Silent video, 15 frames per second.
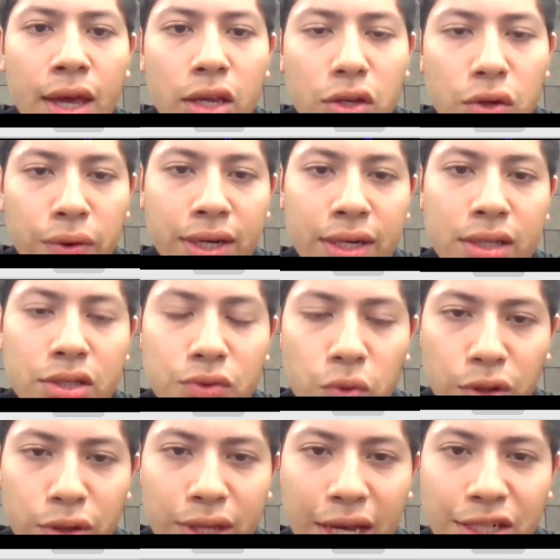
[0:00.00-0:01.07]
during
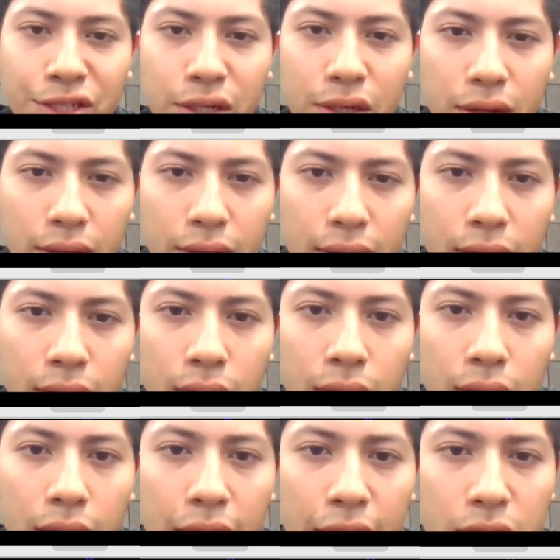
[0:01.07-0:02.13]
rotation.
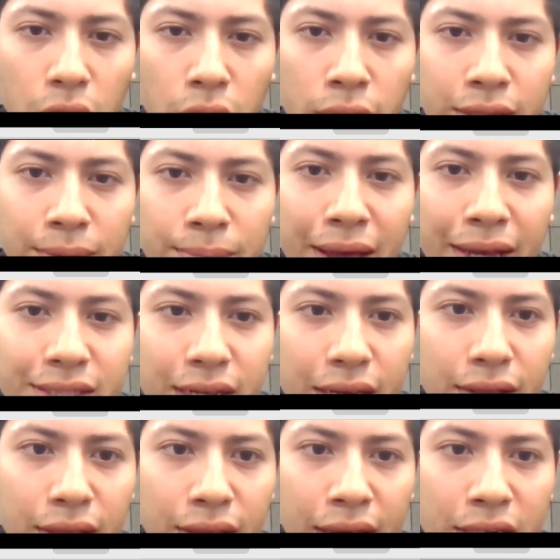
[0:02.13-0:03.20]
Ignoring the mass
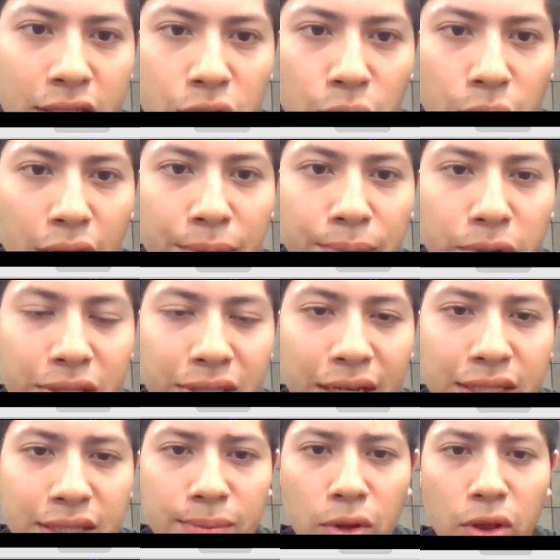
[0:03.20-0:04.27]
can lead to
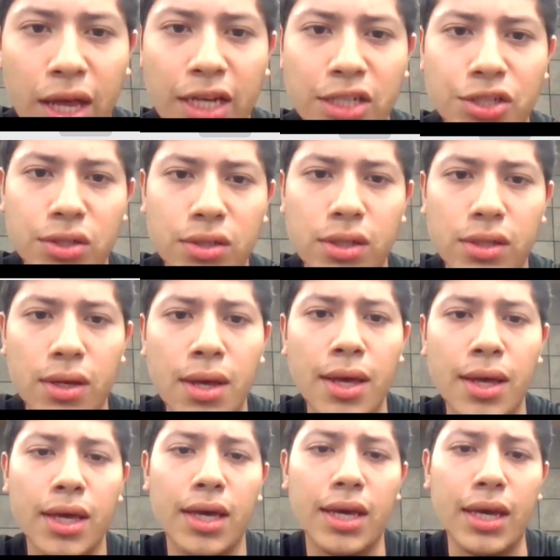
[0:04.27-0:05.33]
imprecise simulations,
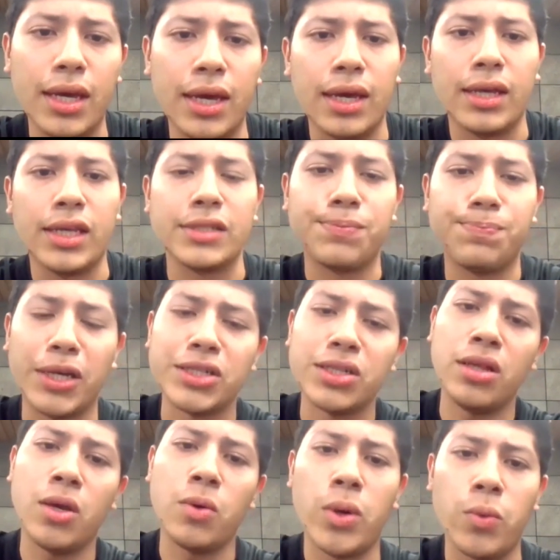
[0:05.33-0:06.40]

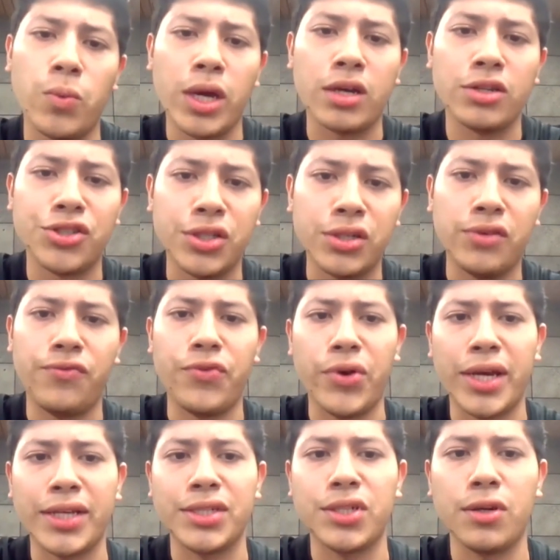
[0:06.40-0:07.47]
especially when we consider
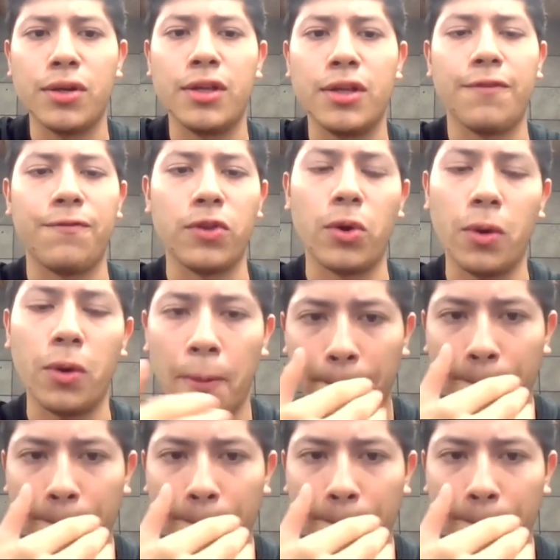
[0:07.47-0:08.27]
friction in the floor.